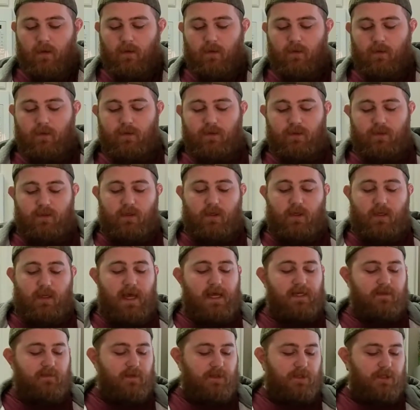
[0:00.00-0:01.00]
you just
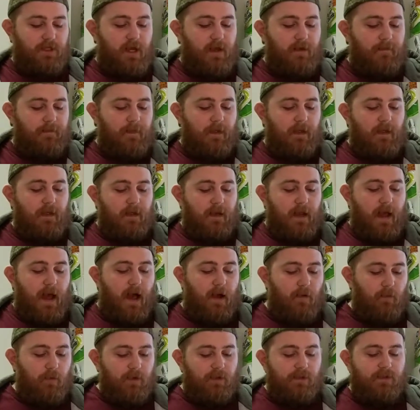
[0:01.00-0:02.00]
clasp it shut.
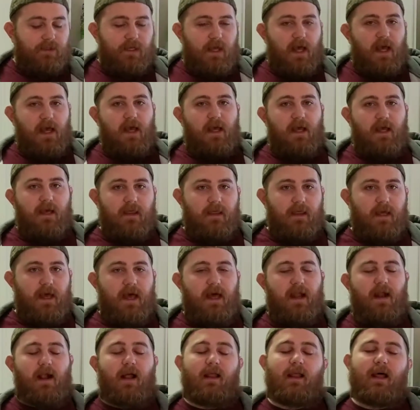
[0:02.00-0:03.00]
Now, I will say
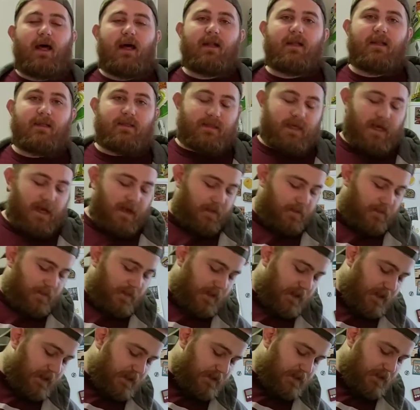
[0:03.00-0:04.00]
that a lot of the time,
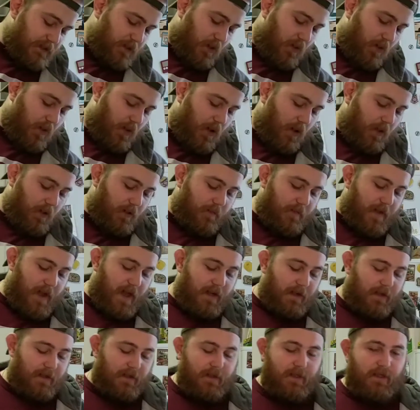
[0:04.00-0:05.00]
these don't
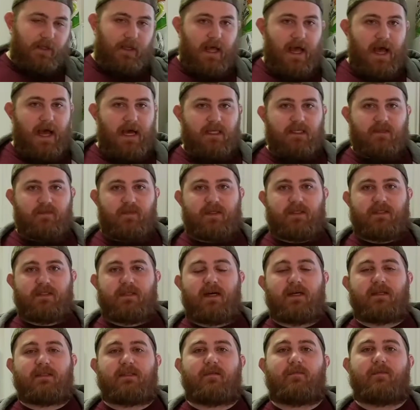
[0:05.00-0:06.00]
automatically clasp. It's
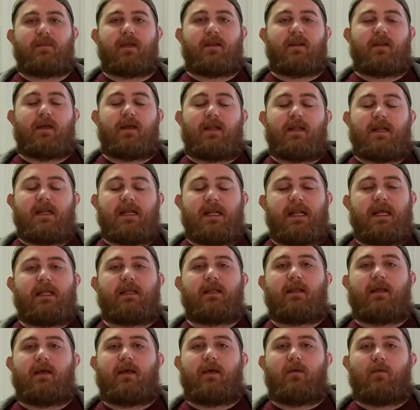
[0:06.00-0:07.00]
not something that
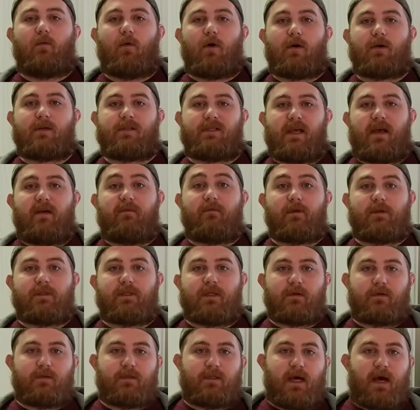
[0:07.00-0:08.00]
neatly works every
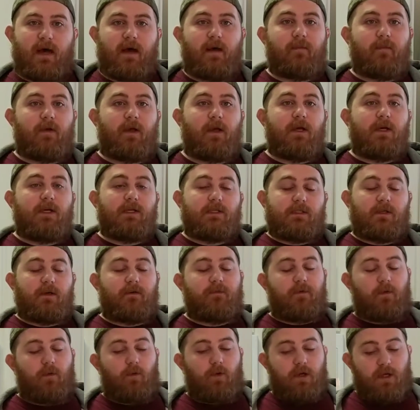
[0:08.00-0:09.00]
single time. So
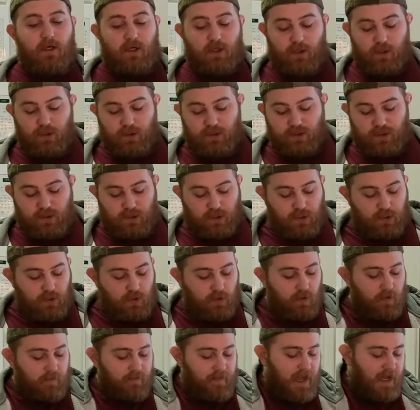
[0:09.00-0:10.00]
if you want a good,
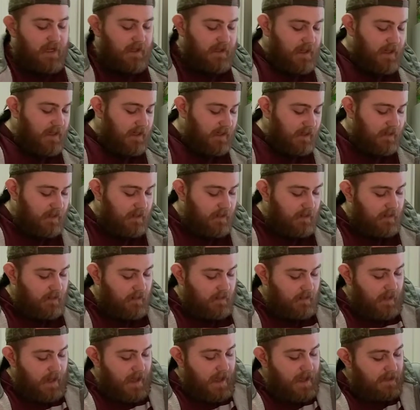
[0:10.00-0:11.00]
secure magnetic
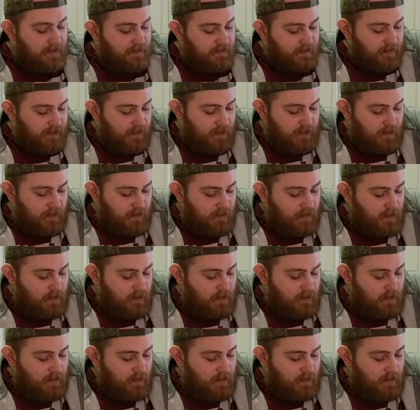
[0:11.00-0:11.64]
clasp, you know,